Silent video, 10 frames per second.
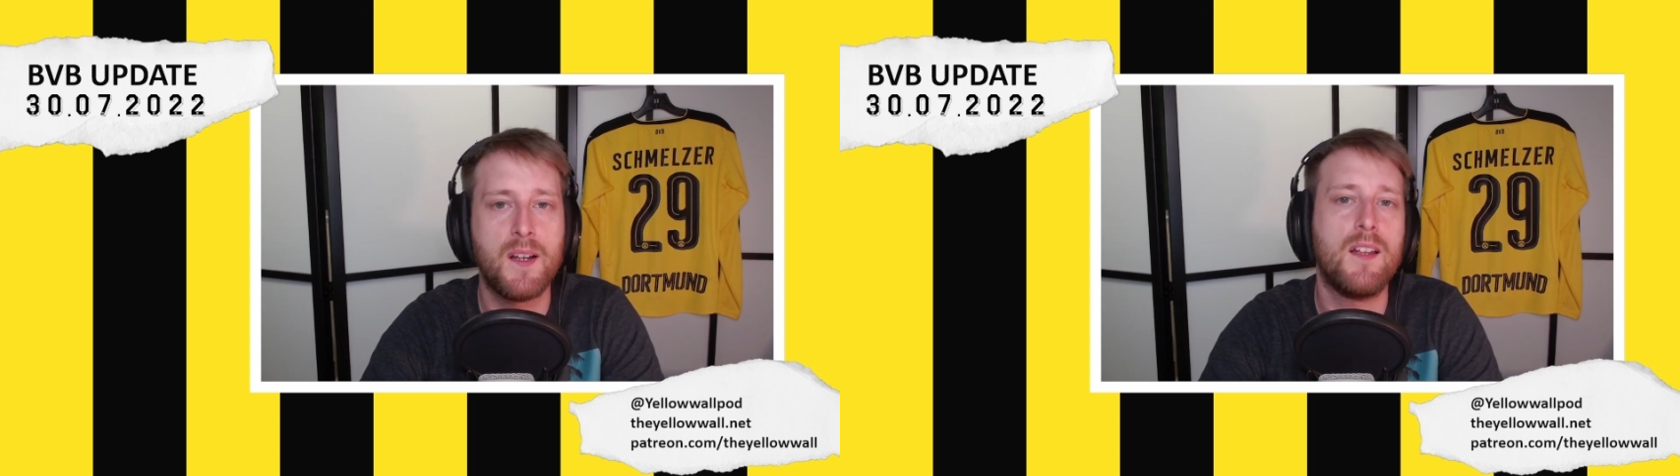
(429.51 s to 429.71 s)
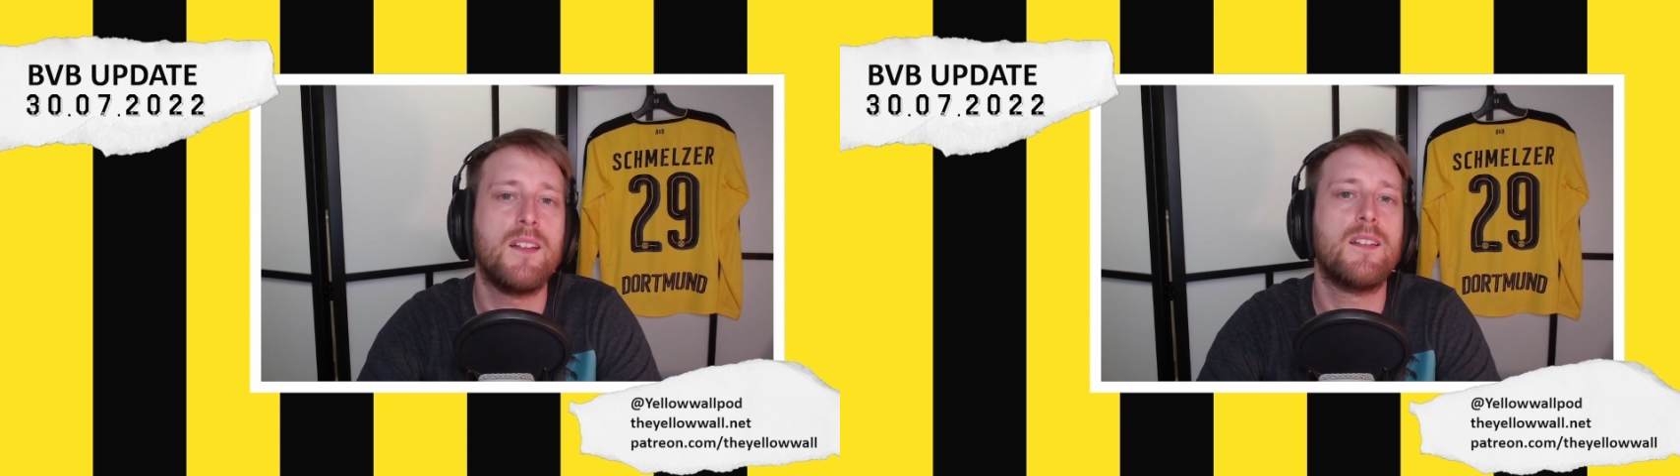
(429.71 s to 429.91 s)

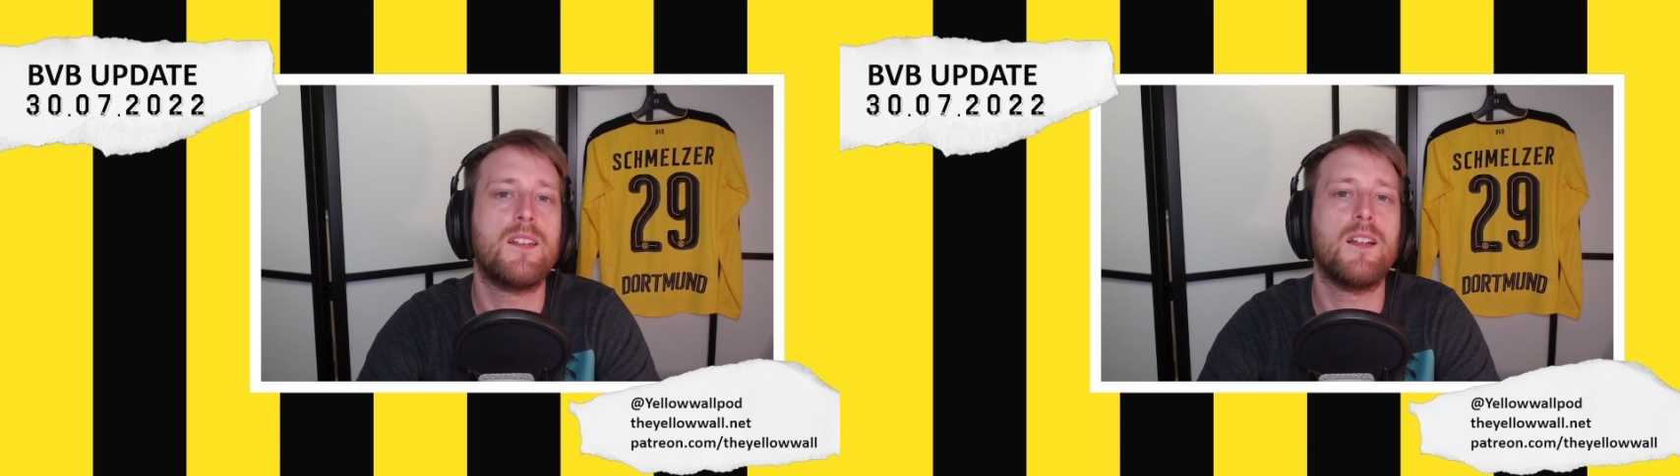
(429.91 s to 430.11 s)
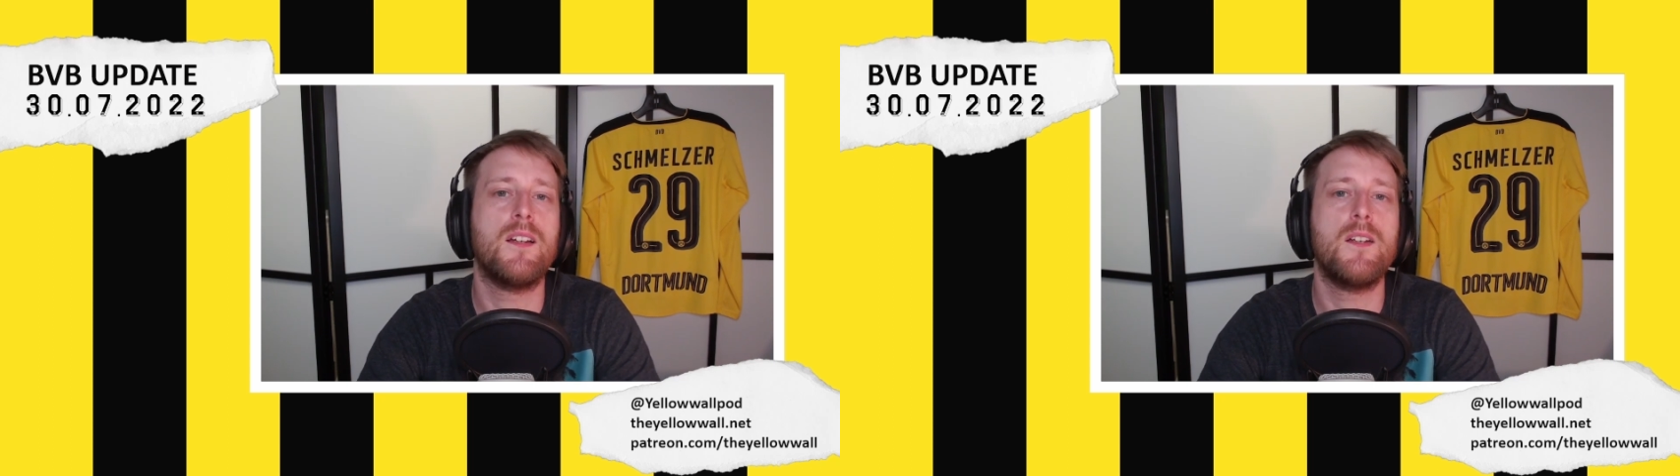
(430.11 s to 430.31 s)
And
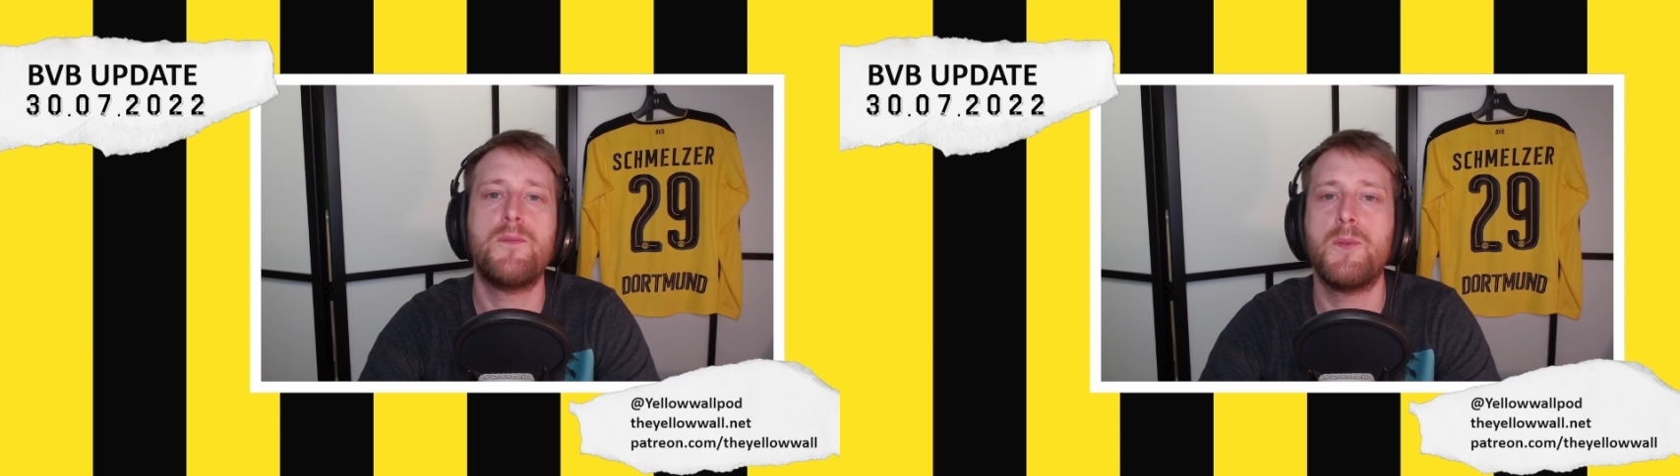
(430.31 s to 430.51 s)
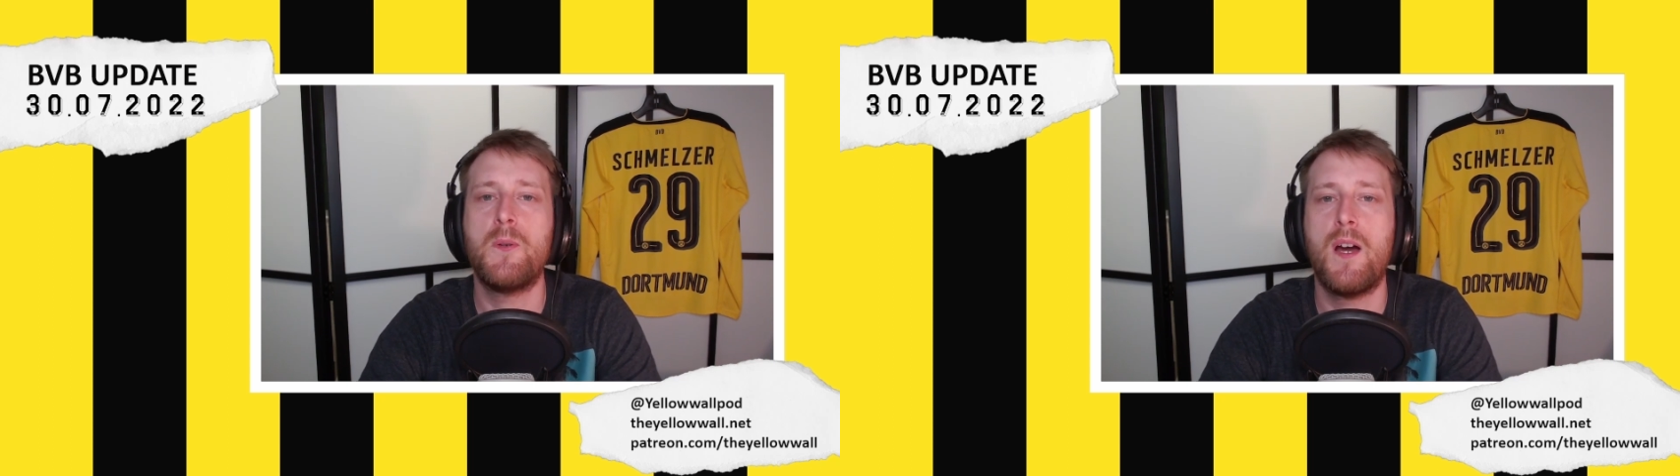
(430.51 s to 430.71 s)
uh,
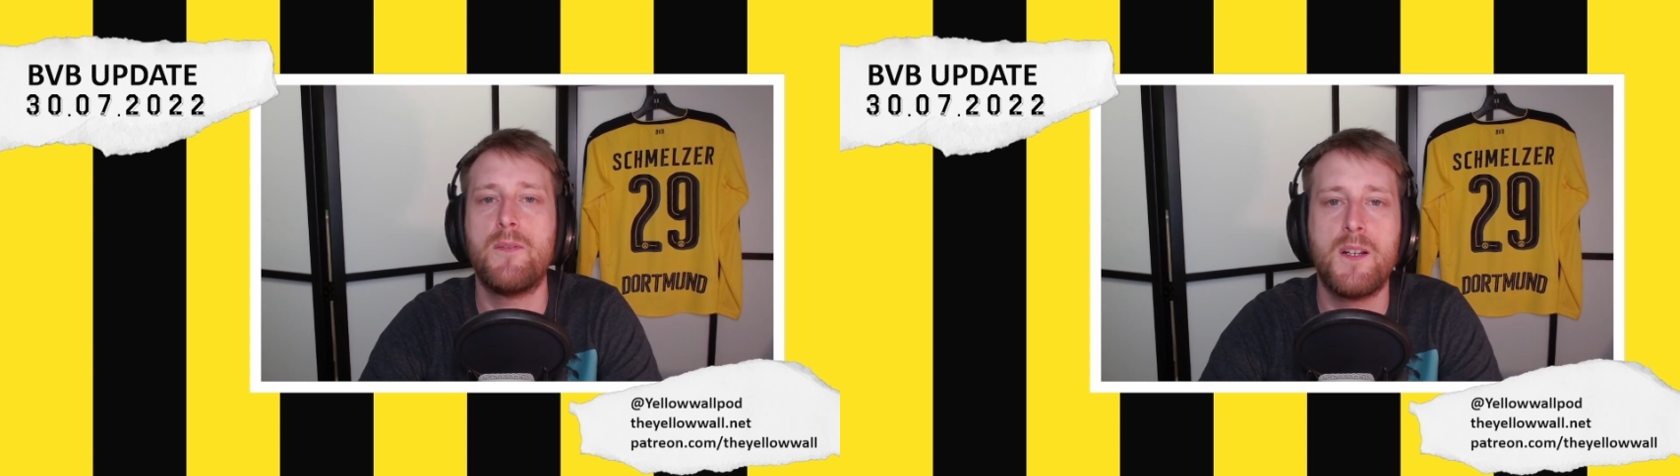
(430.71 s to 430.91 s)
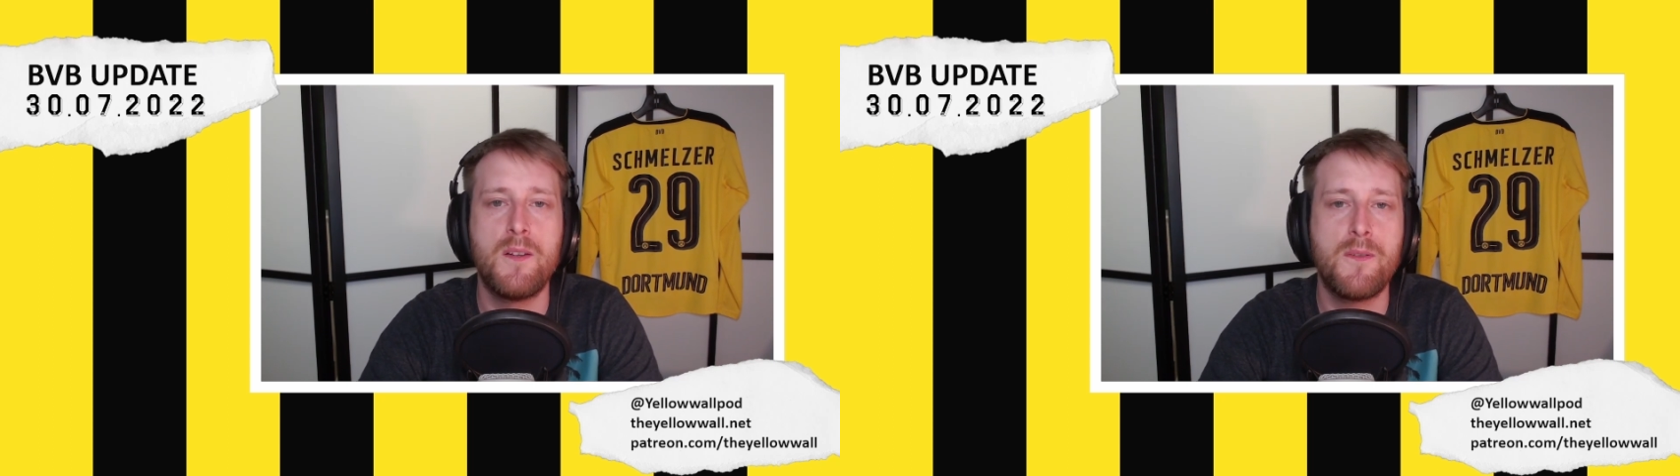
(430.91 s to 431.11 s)
if you
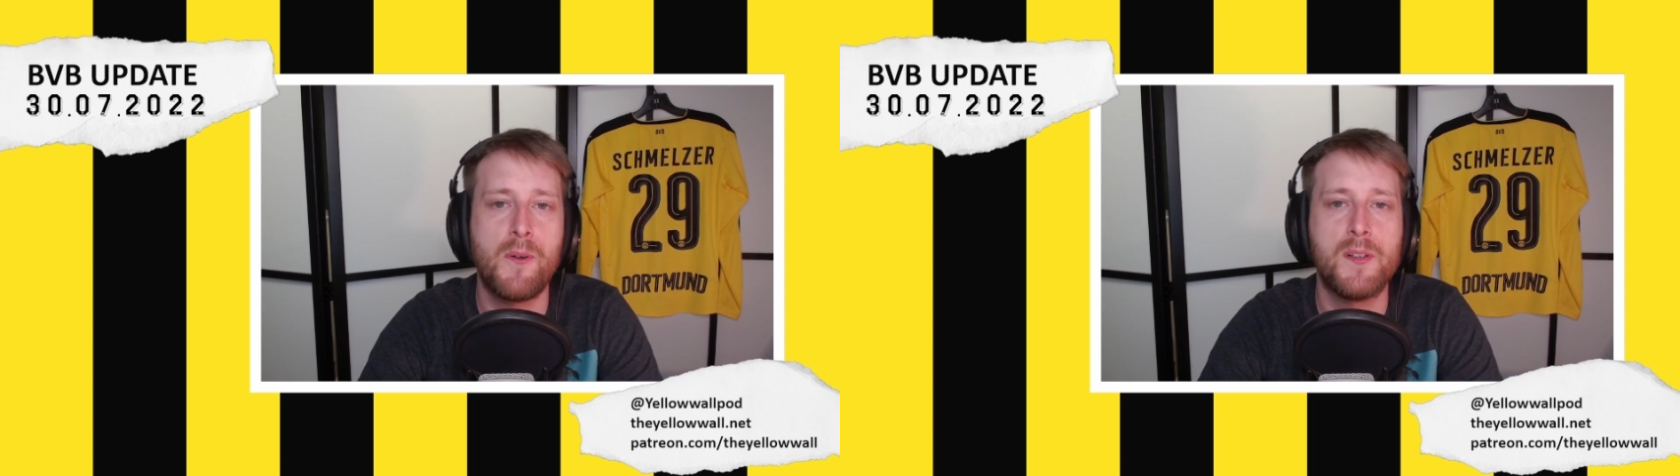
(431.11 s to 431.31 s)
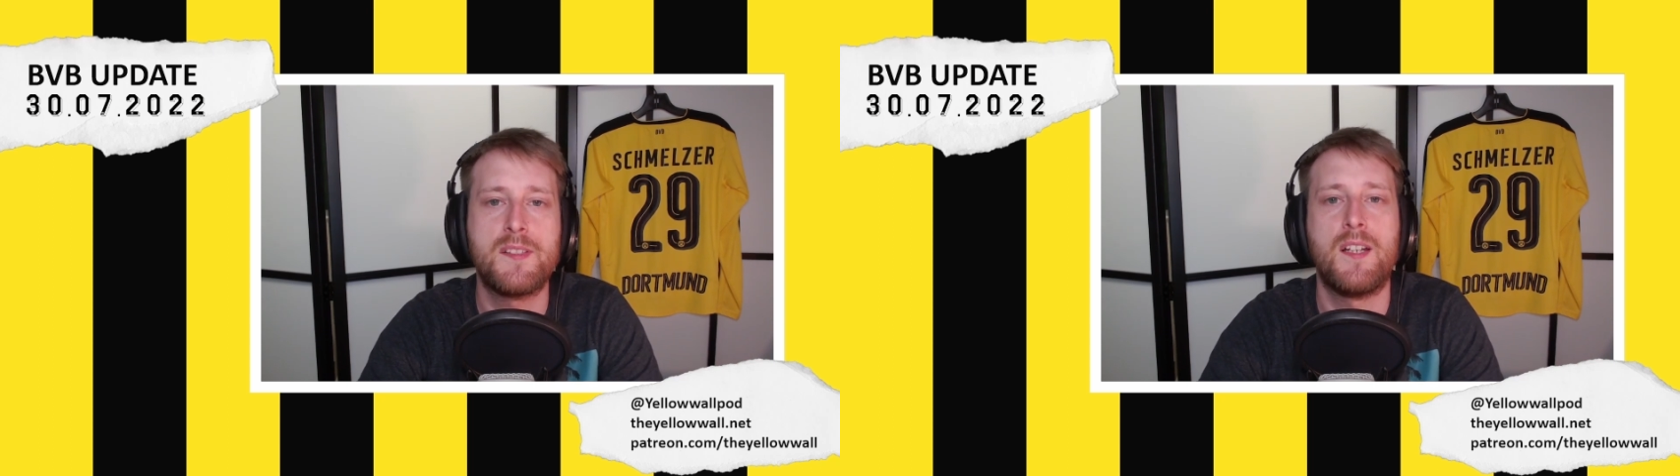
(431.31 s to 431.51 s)
have any
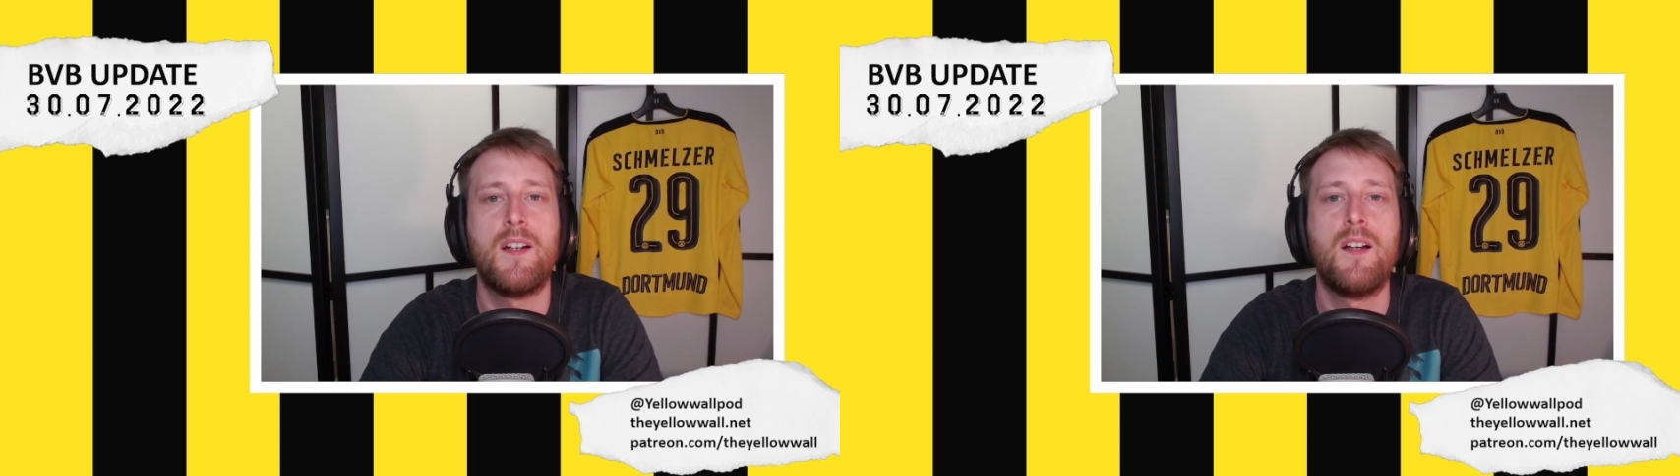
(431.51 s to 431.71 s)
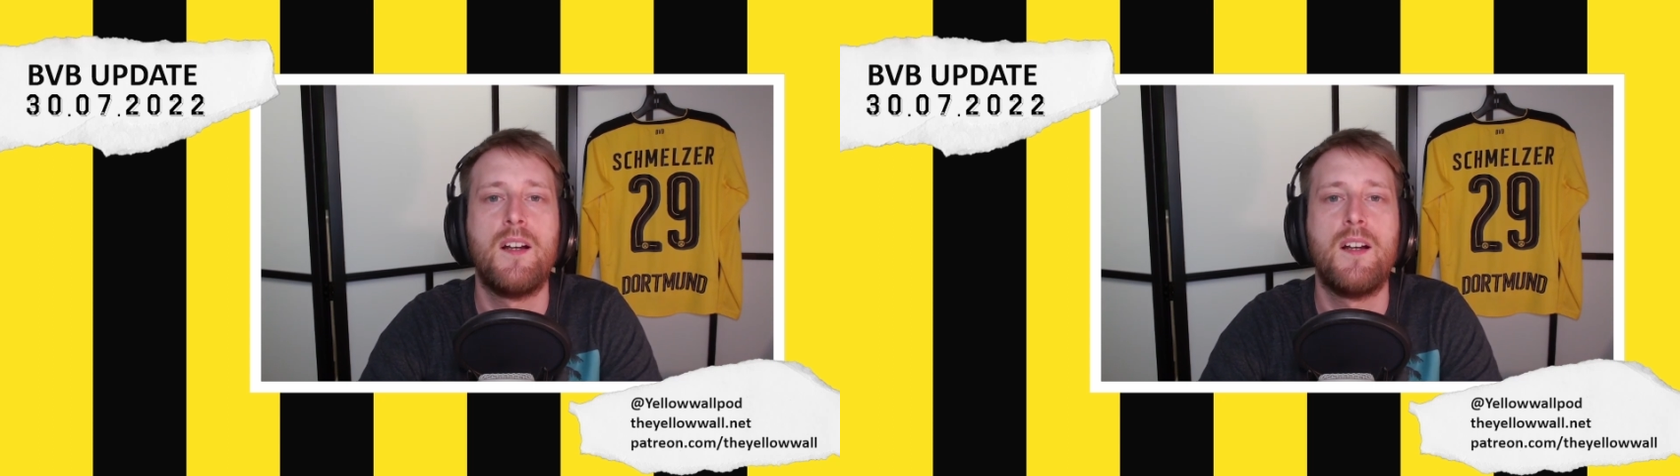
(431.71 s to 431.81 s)
thoughts,